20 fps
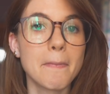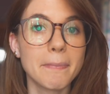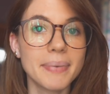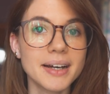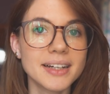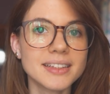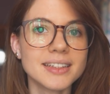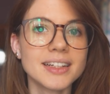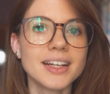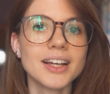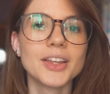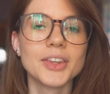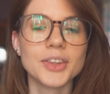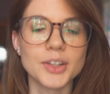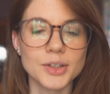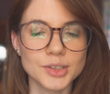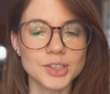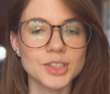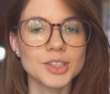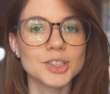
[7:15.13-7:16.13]
But
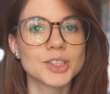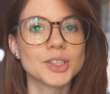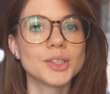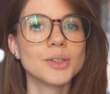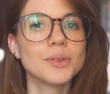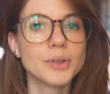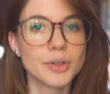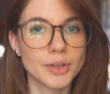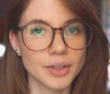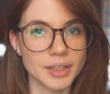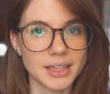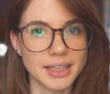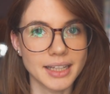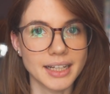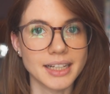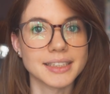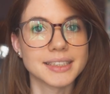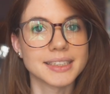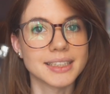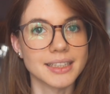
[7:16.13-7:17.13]
those are two good
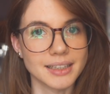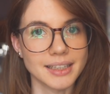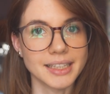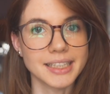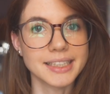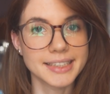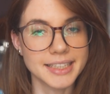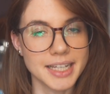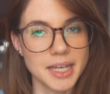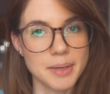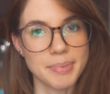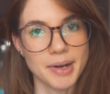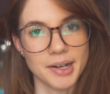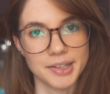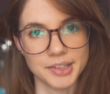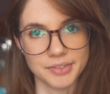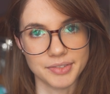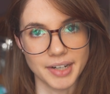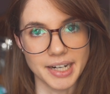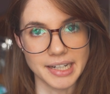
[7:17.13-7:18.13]
things to at least keep
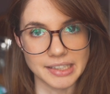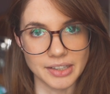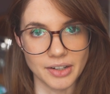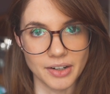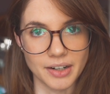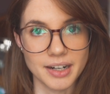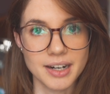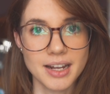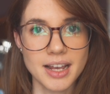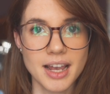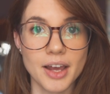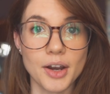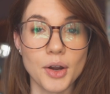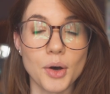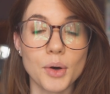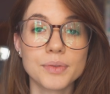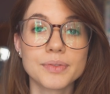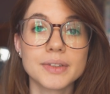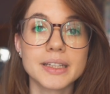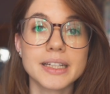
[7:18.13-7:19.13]
on the radar, and
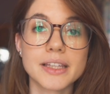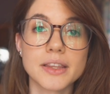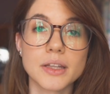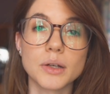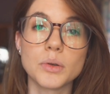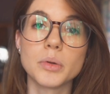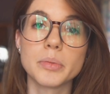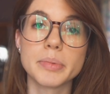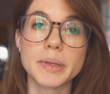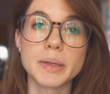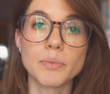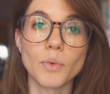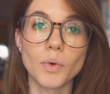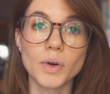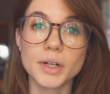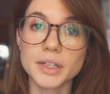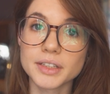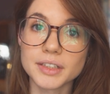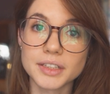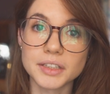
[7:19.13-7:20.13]
hopefully there will be
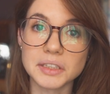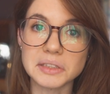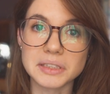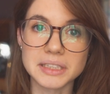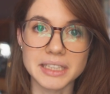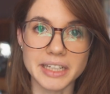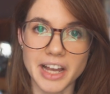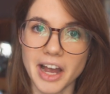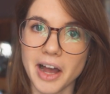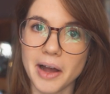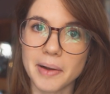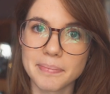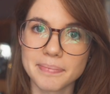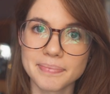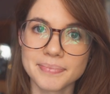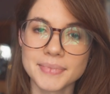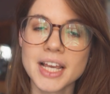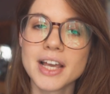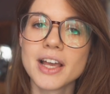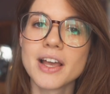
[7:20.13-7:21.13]
more good news to come.